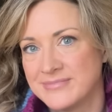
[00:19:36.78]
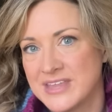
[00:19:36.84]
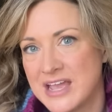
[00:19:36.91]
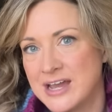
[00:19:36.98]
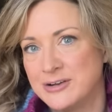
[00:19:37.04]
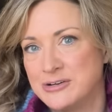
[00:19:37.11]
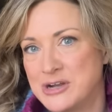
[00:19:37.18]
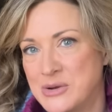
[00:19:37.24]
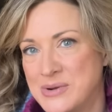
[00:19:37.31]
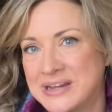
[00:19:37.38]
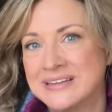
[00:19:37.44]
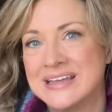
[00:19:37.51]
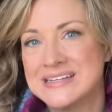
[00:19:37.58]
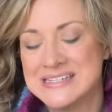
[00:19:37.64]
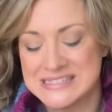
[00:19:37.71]
I don't know, I'd
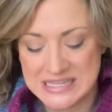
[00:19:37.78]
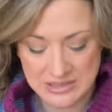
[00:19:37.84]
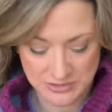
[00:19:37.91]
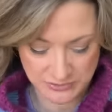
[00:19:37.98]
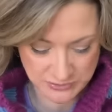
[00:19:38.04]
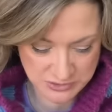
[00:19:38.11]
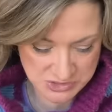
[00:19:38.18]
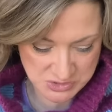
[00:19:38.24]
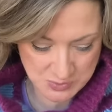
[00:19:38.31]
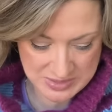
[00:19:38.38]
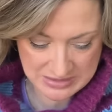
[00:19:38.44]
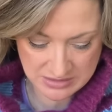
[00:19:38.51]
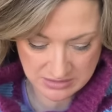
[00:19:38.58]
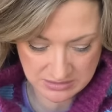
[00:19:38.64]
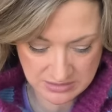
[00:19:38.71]
like to say the first
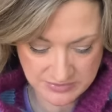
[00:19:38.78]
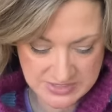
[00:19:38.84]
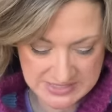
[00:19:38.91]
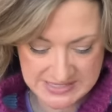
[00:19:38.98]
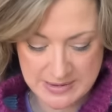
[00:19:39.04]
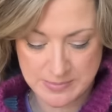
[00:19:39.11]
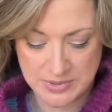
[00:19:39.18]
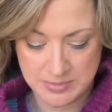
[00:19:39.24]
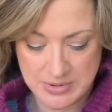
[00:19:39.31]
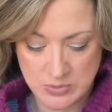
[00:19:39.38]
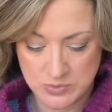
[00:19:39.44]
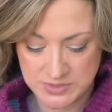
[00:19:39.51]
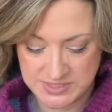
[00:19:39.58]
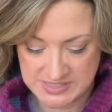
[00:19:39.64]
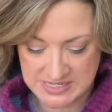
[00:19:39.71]
week of December, but
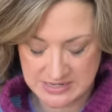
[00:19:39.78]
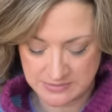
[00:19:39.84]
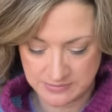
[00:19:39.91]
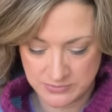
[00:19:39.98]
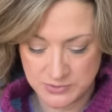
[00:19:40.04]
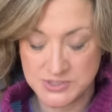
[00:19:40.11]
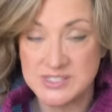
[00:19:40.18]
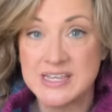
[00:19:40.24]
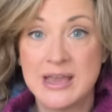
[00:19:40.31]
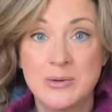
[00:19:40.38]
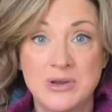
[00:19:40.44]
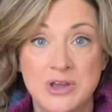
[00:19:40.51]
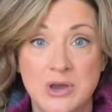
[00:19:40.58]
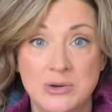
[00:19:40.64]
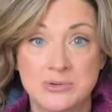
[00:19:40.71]
we'll see. We'll see how
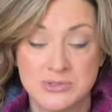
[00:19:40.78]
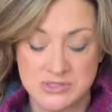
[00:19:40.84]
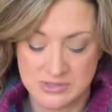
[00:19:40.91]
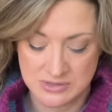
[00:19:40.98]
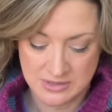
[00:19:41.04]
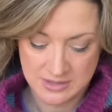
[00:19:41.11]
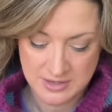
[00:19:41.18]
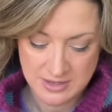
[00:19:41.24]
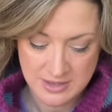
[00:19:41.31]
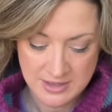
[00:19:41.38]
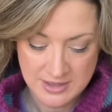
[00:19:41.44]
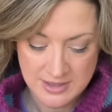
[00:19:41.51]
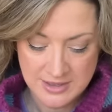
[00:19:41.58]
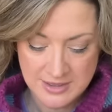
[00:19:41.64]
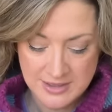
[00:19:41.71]
it goes.
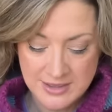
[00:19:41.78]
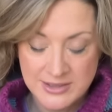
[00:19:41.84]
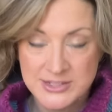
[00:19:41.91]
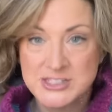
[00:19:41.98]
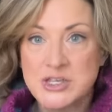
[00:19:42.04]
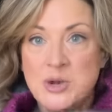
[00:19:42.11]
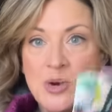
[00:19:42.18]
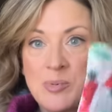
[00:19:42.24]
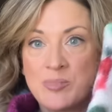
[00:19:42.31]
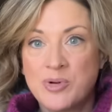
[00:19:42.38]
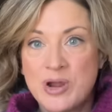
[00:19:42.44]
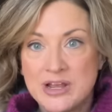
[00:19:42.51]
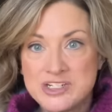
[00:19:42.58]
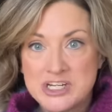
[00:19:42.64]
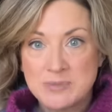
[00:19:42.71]
So
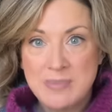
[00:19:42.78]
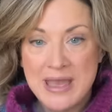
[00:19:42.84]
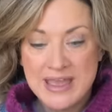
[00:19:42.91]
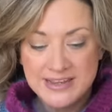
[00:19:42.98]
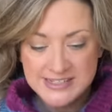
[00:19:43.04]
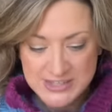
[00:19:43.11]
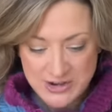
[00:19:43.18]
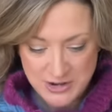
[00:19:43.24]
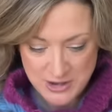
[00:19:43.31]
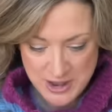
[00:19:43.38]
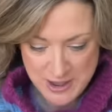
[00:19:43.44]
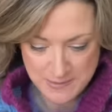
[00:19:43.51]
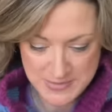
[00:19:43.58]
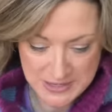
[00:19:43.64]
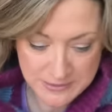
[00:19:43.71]
project bags are
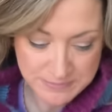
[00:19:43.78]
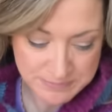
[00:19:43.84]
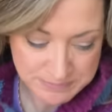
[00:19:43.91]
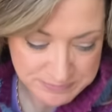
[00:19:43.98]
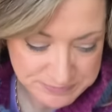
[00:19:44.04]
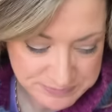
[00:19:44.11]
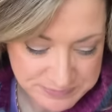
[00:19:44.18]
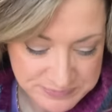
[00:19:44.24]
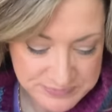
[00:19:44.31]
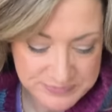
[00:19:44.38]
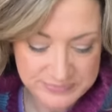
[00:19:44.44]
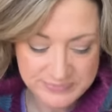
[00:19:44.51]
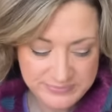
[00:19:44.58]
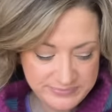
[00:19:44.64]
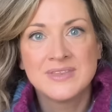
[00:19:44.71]
coming.
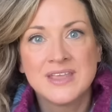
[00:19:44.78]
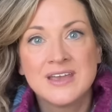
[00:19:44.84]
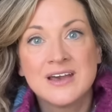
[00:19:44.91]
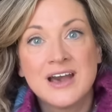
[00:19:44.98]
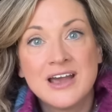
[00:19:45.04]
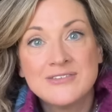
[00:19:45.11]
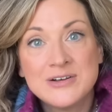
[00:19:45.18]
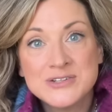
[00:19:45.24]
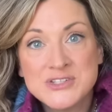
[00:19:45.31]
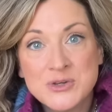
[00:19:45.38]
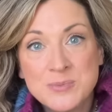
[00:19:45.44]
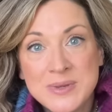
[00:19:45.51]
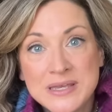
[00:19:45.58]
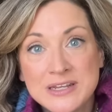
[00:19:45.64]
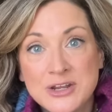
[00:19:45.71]
I've also
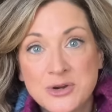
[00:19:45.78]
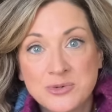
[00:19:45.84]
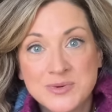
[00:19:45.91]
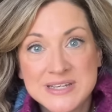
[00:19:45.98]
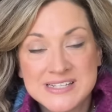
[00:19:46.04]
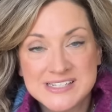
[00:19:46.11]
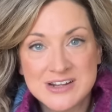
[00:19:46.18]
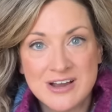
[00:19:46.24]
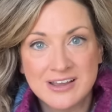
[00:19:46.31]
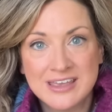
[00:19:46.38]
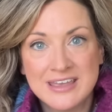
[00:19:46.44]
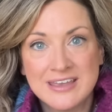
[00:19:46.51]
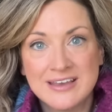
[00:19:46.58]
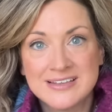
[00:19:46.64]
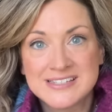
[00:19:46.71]
been
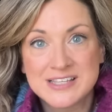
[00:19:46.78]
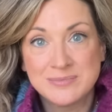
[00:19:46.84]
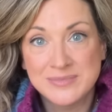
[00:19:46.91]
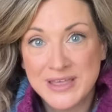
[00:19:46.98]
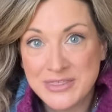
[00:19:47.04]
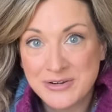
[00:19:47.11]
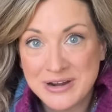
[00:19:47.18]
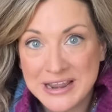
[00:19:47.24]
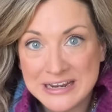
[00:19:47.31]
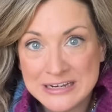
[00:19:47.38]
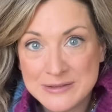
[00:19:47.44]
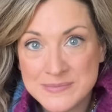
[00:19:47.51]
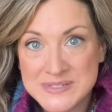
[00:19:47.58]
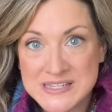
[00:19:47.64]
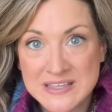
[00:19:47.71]
restocking some leather
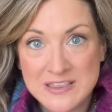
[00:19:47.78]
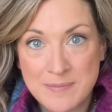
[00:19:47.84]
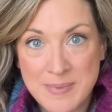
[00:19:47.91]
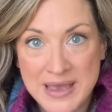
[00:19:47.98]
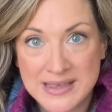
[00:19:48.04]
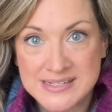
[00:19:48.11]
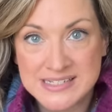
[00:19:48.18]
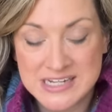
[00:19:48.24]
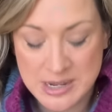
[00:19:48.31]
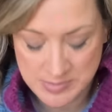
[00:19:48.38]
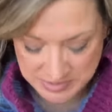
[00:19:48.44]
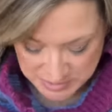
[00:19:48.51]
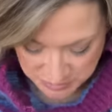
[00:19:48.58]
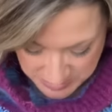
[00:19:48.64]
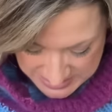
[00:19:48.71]
items in the past
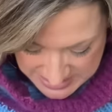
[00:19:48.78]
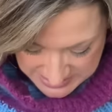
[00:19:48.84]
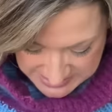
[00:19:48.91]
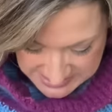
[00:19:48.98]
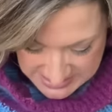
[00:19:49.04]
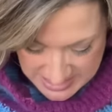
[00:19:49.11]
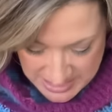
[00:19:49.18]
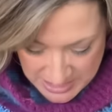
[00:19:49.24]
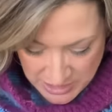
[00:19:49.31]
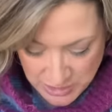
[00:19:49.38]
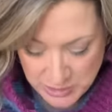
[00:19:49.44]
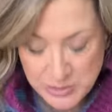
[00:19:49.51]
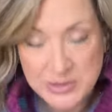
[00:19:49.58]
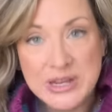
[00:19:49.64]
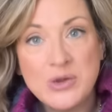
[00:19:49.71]
couple of weeks,
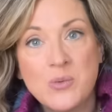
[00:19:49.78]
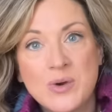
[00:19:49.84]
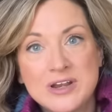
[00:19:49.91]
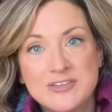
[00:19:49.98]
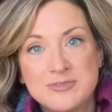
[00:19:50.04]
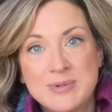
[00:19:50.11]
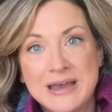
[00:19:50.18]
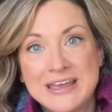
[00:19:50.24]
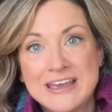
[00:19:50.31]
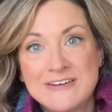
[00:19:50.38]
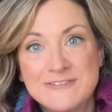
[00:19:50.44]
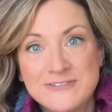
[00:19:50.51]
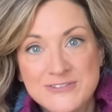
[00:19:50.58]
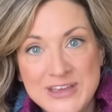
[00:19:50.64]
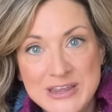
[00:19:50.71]
including one of my
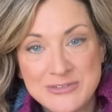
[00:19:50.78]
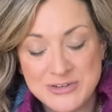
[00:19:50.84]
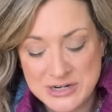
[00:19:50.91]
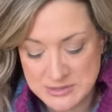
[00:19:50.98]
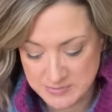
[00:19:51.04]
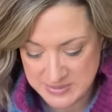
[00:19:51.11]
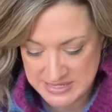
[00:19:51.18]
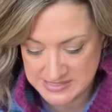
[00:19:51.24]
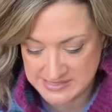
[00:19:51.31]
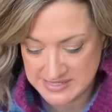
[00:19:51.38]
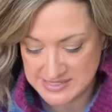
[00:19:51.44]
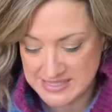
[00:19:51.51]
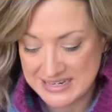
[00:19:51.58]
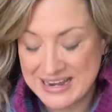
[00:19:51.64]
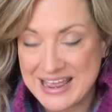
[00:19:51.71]
favorite
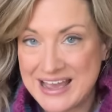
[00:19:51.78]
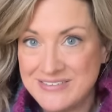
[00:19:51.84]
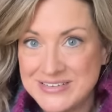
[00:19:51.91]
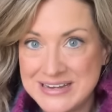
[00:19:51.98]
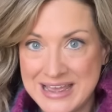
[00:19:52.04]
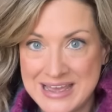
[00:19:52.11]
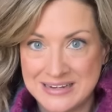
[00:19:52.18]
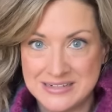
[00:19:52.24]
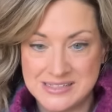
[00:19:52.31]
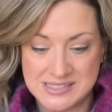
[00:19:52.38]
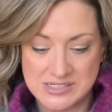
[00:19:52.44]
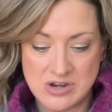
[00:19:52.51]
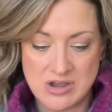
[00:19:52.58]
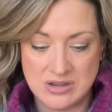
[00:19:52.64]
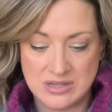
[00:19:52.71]
pieces that I haven't had in
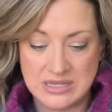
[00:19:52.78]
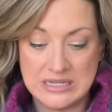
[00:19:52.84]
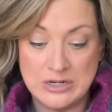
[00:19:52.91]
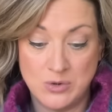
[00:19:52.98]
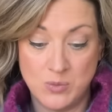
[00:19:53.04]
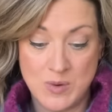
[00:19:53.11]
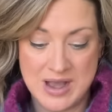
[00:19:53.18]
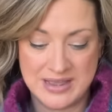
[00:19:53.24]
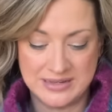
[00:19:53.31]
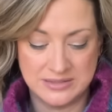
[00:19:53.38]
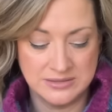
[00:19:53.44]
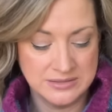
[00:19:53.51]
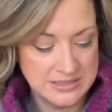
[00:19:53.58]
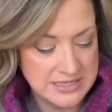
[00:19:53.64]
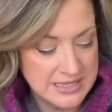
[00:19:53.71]
stock in a
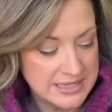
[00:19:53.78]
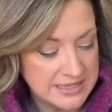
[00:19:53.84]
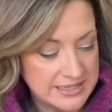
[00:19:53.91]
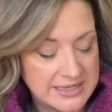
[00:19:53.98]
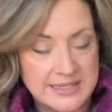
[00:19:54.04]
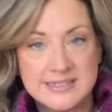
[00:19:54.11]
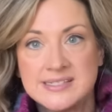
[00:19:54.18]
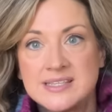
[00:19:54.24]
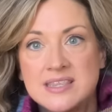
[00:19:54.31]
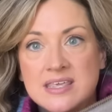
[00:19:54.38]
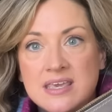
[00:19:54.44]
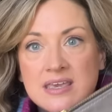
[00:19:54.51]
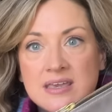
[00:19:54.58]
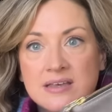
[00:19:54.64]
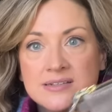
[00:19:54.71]
while. It's
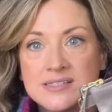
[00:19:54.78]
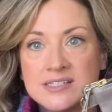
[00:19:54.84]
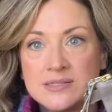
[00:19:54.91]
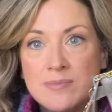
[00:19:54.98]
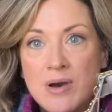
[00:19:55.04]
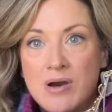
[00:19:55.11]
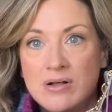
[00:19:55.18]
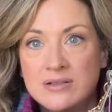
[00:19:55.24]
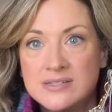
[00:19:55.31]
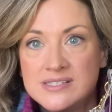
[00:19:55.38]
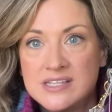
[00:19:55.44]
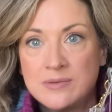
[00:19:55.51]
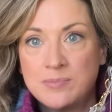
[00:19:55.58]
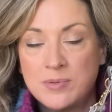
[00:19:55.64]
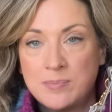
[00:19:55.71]
the small
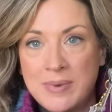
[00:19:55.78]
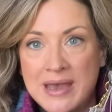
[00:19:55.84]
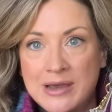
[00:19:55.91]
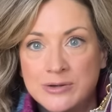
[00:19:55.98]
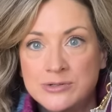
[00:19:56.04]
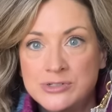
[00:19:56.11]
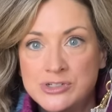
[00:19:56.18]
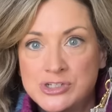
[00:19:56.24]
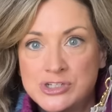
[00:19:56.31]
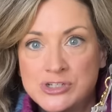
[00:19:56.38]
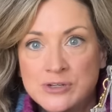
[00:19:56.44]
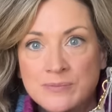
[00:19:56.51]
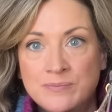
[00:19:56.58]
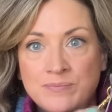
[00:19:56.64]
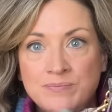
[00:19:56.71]
zip pouch
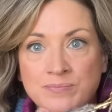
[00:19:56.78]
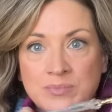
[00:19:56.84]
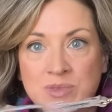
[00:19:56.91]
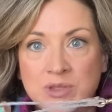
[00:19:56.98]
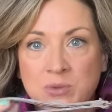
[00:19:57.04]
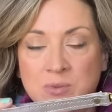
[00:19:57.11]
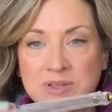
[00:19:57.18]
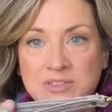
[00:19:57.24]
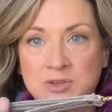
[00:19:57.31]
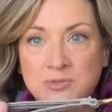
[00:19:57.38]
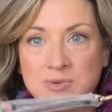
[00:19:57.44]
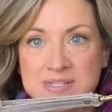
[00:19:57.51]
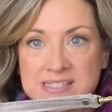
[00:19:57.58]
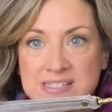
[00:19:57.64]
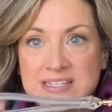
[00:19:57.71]
with the
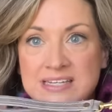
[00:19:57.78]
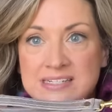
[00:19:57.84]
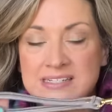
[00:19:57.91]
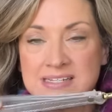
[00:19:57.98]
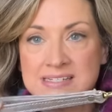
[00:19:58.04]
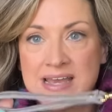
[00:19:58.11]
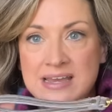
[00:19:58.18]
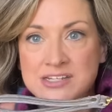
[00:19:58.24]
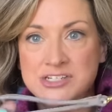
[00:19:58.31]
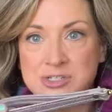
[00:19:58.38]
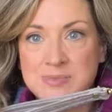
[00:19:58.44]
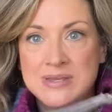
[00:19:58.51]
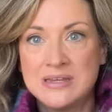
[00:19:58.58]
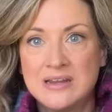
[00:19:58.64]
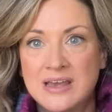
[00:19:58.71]
wristlet
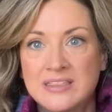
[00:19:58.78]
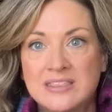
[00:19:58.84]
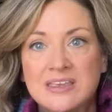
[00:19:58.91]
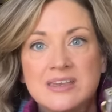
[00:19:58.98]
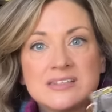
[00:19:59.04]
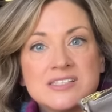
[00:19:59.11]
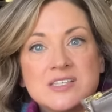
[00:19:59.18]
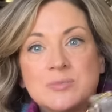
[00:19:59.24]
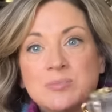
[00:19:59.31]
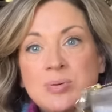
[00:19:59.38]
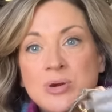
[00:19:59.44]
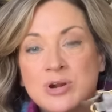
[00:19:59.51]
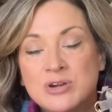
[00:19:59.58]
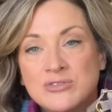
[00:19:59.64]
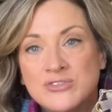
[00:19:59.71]
attachment. I think it's the
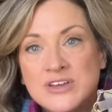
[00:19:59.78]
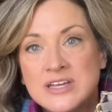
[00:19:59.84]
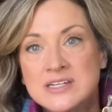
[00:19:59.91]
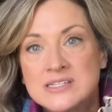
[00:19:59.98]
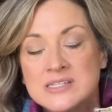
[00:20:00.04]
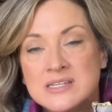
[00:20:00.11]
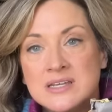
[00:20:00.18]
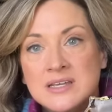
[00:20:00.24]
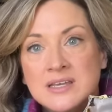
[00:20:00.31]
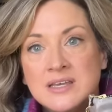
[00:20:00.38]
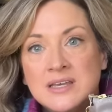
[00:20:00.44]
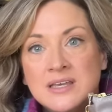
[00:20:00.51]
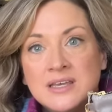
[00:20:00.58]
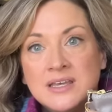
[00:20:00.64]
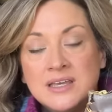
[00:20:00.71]
perfect
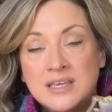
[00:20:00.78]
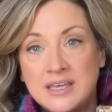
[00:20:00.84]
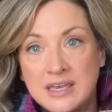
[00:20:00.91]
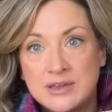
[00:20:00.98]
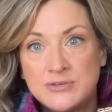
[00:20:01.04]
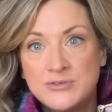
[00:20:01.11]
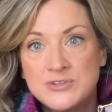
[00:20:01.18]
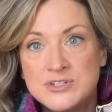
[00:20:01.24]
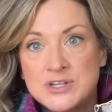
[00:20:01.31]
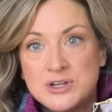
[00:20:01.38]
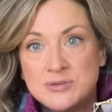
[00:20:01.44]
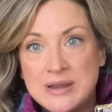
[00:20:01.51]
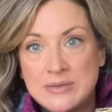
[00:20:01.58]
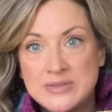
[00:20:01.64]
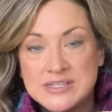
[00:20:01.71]
gift
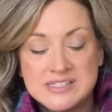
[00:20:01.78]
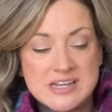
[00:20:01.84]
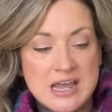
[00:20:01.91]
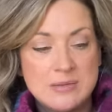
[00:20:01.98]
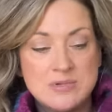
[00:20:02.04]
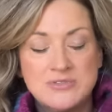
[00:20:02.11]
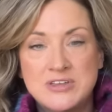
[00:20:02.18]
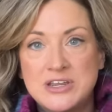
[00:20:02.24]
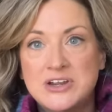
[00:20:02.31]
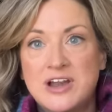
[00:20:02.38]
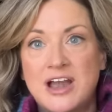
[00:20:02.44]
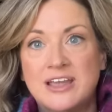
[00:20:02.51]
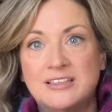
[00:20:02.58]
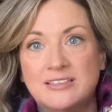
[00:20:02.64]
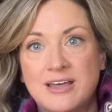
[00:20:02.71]
around this time of year.
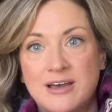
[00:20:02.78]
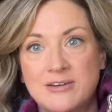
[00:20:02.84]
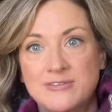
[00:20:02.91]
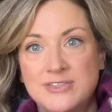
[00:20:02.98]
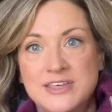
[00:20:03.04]
I love